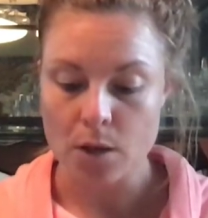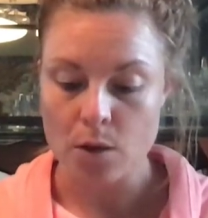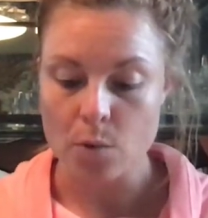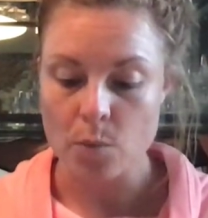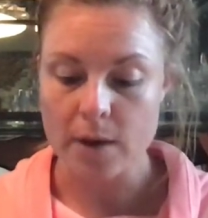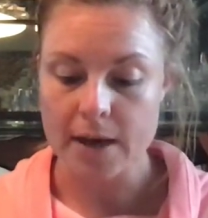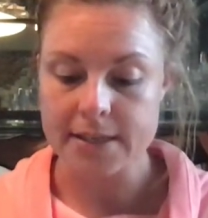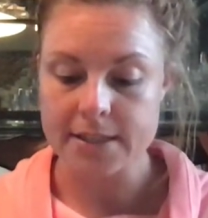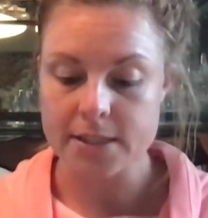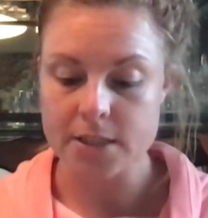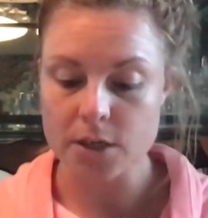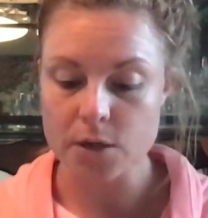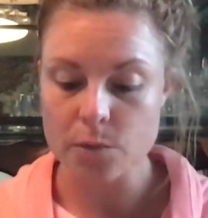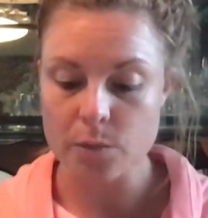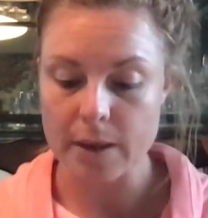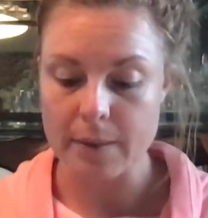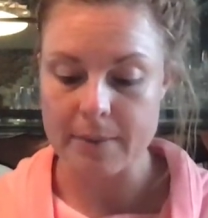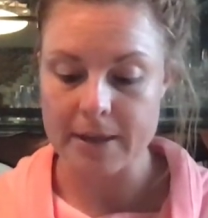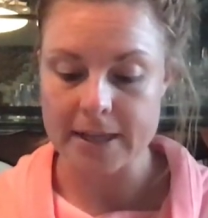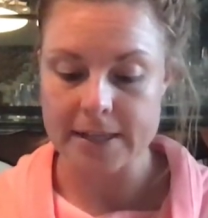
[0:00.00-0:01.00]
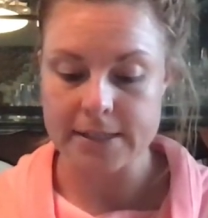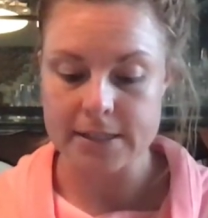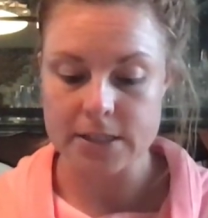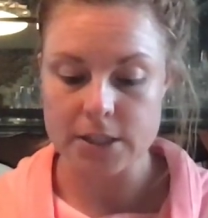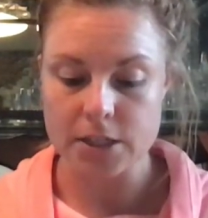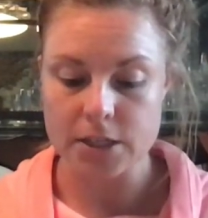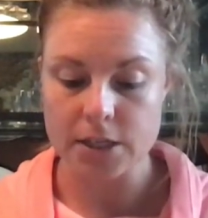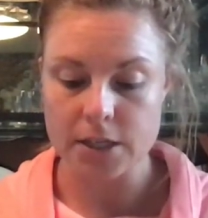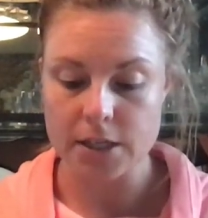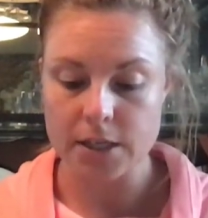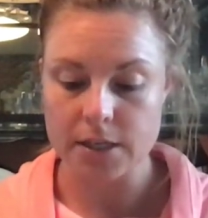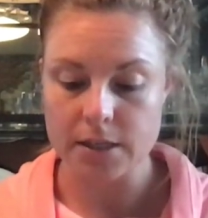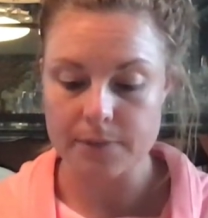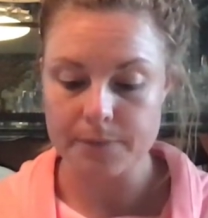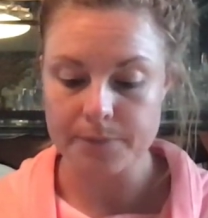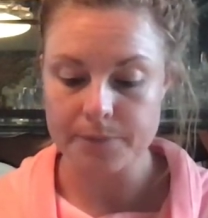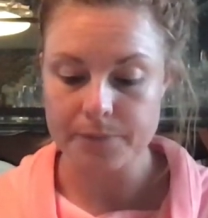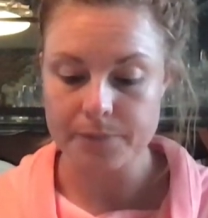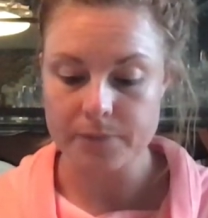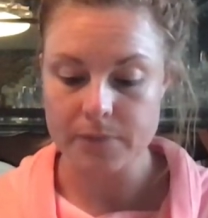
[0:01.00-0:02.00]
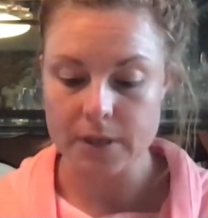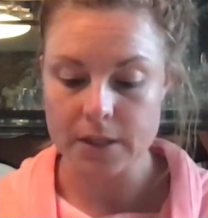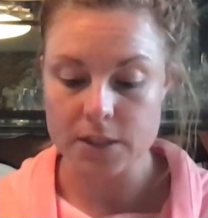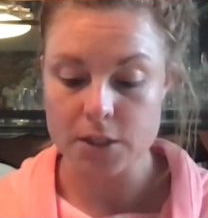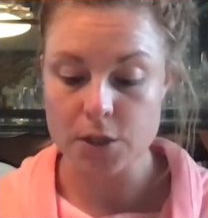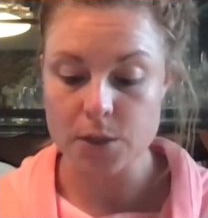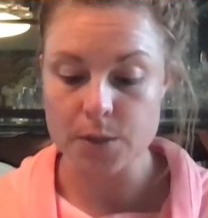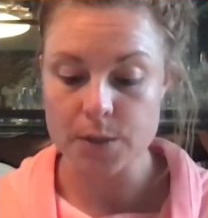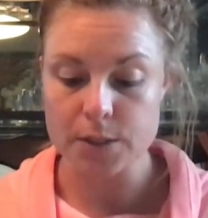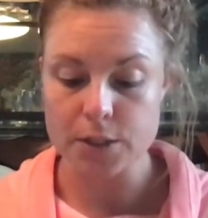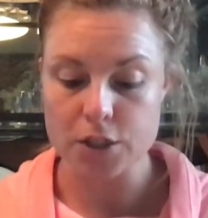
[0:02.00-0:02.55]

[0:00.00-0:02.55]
Western women soon